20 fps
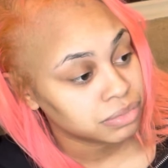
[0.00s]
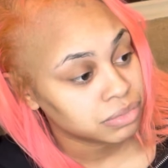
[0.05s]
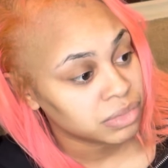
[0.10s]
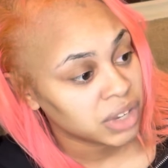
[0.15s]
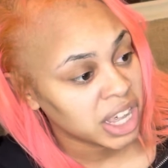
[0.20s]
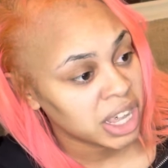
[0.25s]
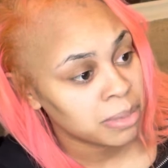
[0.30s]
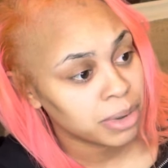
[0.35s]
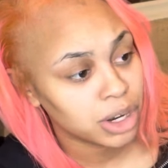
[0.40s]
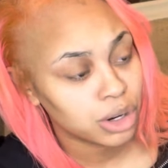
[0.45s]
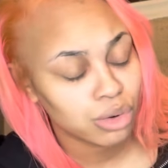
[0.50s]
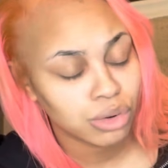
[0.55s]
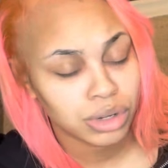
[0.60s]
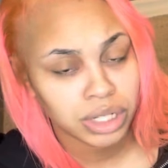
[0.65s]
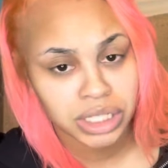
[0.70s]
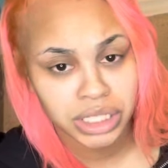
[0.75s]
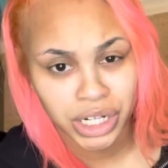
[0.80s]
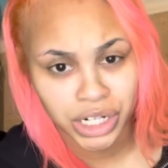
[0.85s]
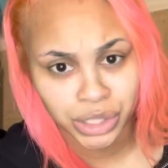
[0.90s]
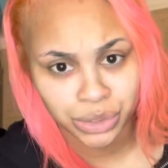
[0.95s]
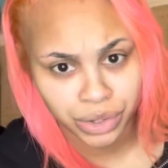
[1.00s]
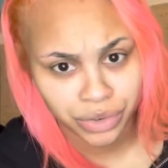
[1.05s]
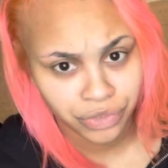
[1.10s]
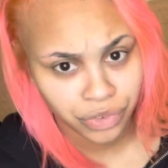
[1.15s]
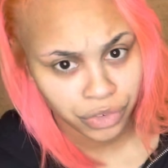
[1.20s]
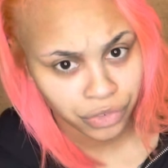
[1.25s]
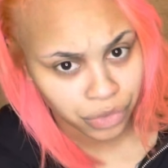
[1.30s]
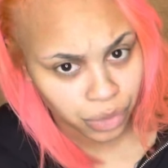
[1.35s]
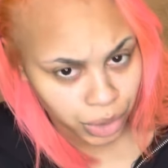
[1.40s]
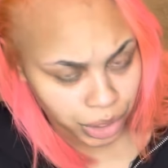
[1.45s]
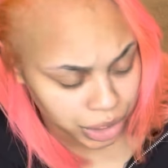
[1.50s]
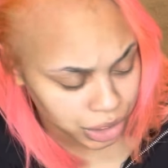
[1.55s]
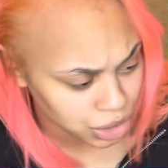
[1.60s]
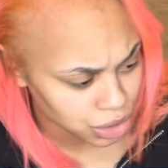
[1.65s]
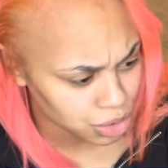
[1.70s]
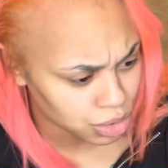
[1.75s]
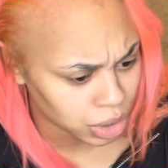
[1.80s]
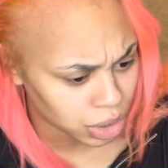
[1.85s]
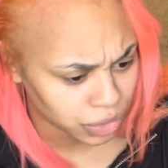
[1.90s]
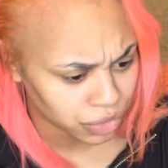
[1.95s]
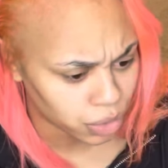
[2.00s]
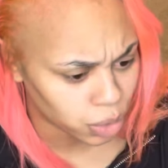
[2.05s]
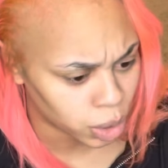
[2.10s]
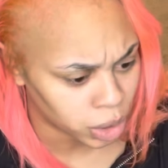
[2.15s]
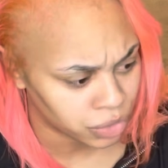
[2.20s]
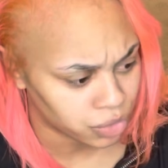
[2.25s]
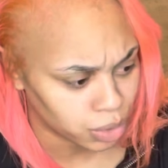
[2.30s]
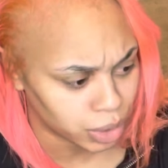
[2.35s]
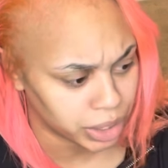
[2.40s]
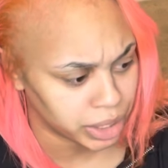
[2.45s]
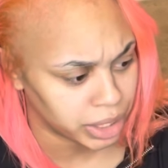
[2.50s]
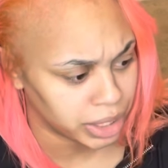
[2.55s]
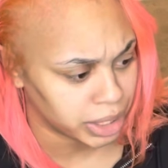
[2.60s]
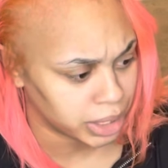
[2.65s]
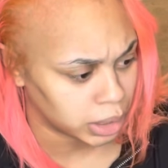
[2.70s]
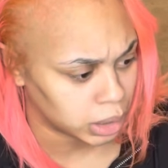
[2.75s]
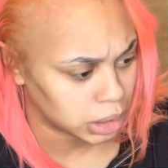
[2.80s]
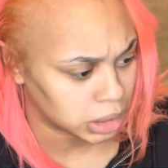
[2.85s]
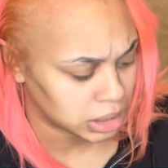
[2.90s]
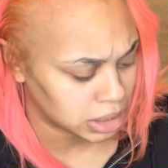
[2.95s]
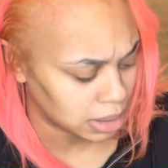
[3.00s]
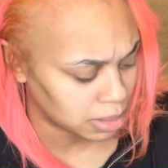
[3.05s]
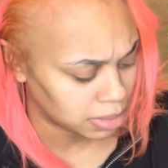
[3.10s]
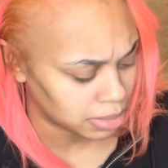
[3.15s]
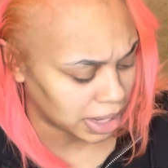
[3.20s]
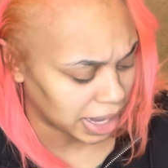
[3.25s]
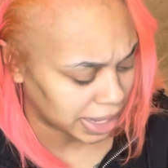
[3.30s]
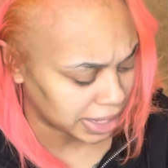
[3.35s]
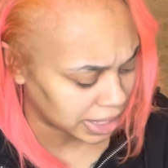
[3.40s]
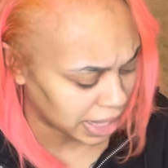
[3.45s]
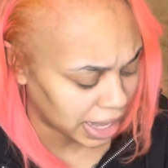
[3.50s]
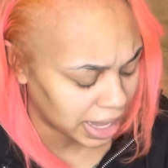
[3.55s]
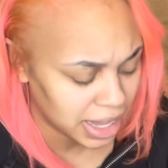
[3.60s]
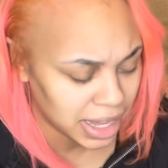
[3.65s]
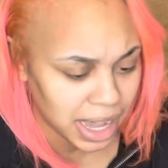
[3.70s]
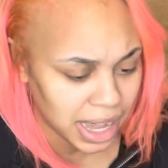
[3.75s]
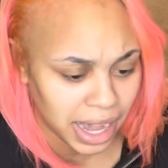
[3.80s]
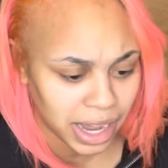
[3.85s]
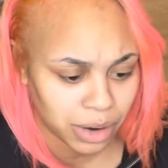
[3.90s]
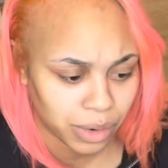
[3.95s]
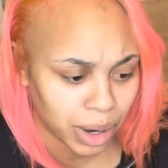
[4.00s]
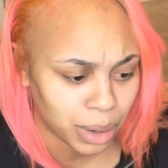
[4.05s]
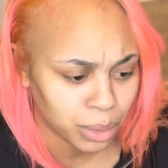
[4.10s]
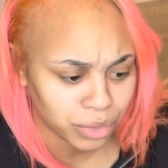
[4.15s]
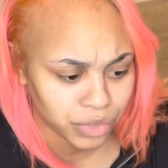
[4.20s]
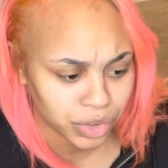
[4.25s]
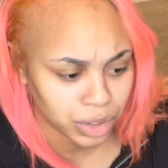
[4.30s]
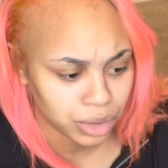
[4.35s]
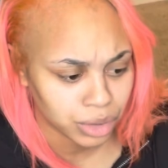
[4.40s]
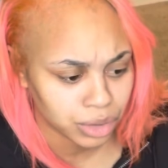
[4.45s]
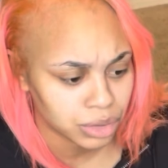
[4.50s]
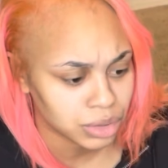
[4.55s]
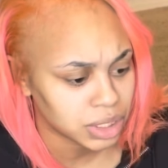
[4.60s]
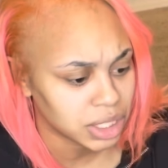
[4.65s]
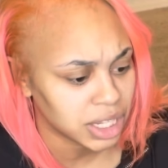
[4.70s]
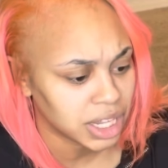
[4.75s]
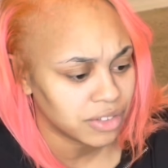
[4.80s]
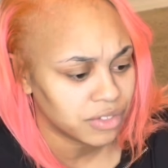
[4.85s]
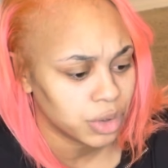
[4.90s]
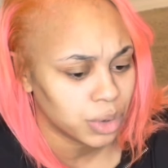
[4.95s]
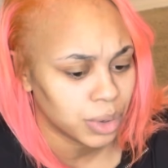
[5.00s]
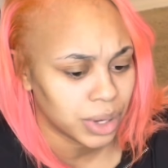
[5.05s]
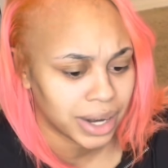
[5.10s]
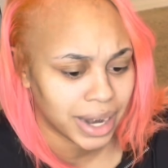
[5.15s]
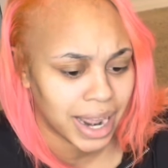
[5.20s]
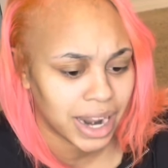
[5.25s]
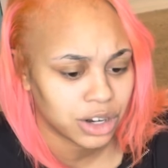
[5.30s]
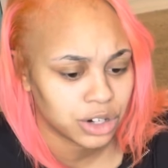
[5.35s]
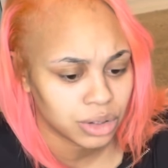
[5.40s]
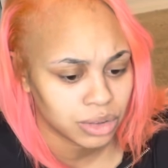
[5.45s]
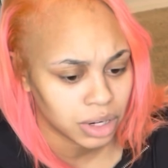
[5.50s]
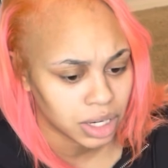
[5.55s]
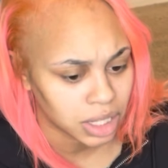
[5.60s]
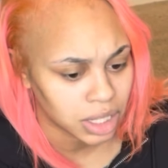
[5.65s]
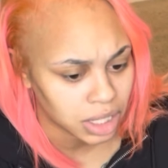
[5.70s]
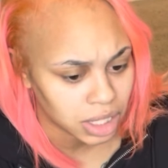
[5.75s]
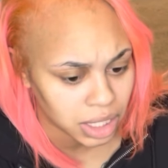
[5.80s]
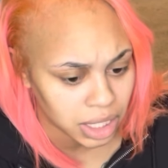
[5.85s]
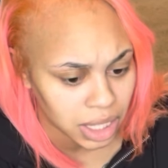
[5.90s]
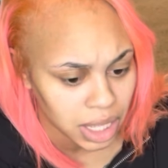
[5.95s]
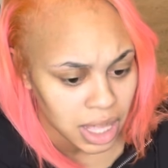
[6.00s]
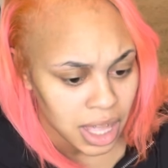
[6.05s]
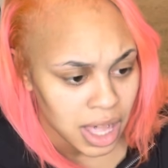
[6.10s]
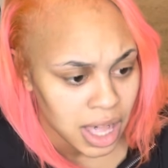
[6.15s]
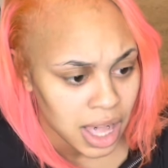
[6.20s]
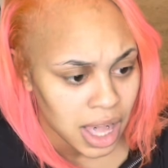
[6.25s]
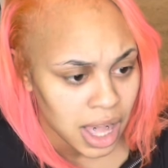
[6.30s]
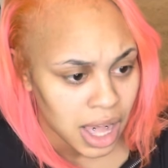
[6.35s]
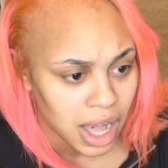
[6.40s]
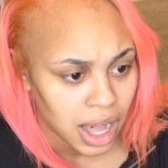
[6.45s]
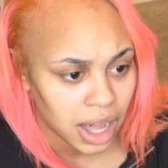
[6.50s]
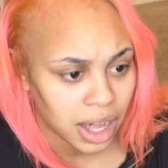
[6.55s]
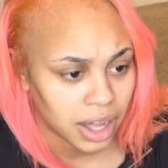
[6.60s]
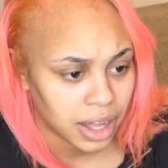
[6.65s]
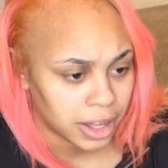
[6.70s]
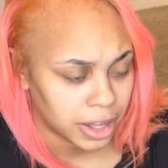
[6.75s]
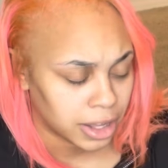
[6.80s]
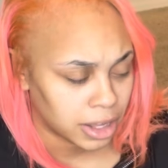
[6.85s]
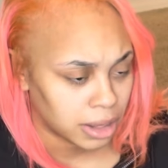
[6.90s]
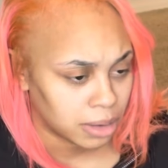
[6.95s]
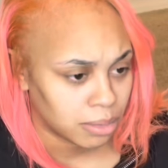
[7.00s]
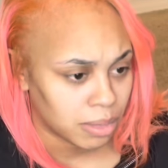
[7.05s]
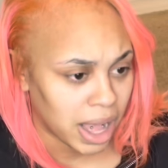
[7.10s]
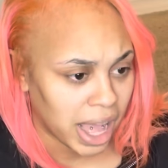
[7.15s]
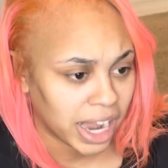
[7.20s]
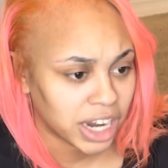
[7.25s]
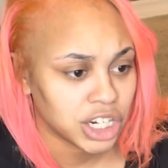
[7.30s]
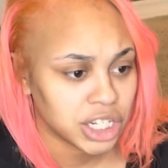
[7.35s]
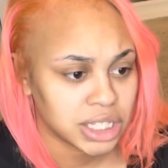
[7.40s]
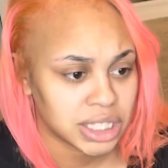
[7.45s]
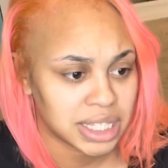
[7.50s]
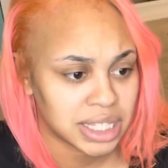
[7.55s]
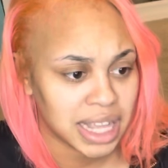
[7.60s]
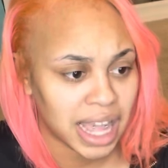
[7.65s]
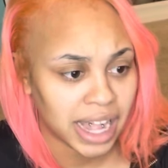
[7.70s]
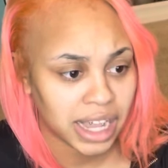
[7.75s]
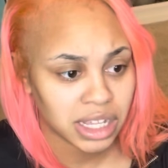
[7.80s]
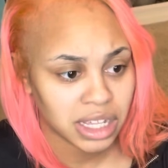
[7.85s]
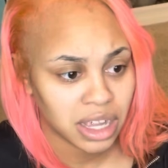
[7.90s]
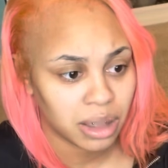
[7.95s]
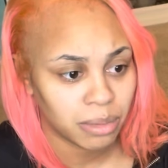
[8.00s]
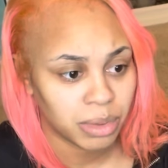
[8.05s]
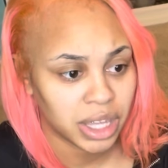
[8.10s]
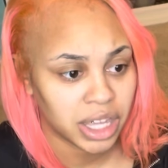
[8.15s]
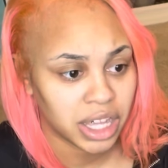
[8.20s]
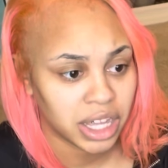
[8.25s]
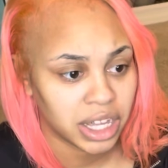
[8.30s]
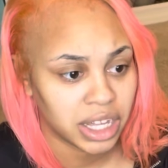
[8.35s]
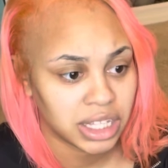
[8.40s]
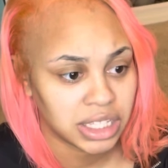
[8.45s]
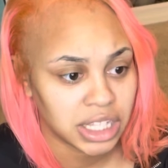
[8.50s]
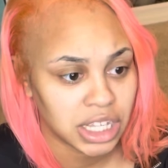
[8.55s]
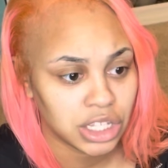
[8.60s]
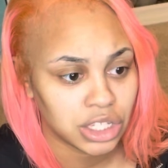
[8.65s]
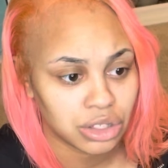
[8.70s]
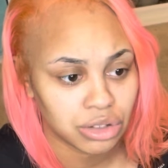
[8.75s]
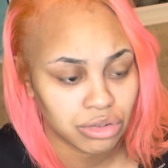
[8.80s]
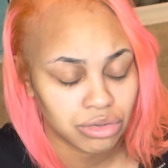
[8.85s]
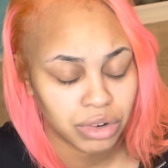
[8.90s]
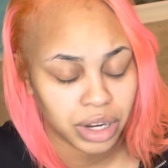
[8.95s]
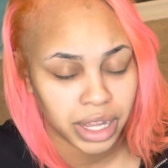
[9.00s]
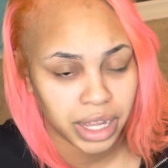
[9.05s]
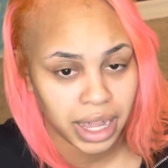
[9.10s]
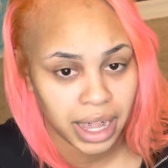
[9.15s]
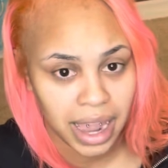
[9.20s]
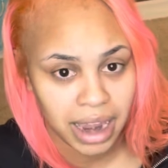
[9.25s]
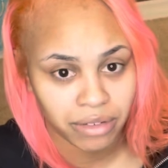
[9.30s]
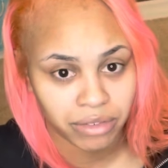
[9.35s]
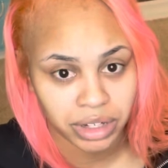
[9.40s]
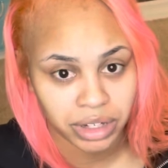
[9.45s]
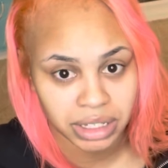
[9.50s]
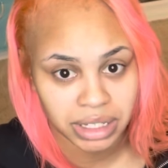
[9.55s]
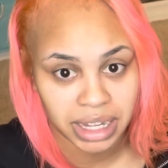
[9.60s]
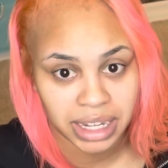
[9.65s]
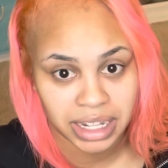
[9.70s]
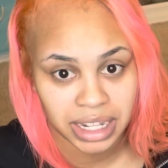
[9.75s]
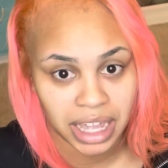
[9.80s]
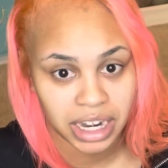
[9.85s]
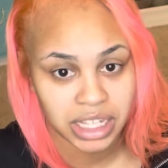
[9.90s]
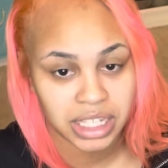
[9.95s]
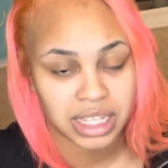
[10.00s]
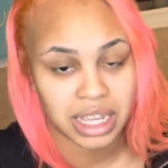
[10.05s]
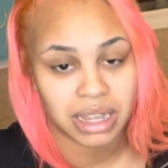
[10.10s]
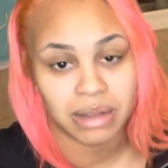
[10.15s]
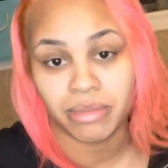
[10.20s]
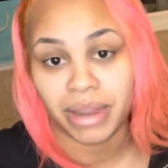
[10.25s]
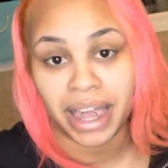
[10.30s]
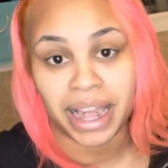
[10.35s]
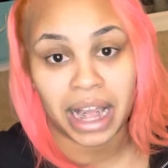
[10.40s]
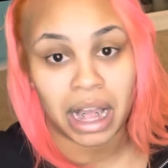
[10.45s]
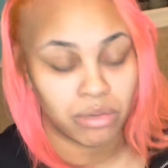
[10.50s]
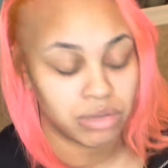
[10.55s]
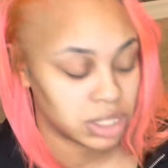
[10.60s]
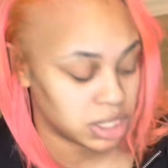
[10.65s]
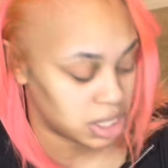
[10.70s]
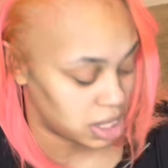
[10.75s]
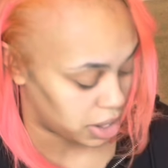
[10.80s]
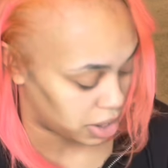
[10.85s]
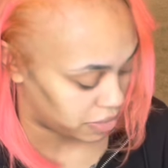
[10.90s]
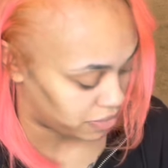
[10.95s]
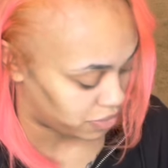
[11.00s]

He been doing surgery for 42 or 44 years, something like that. He had great reviews. He give you a natural look. I just liked him because he suited everything that it seemed like I was looking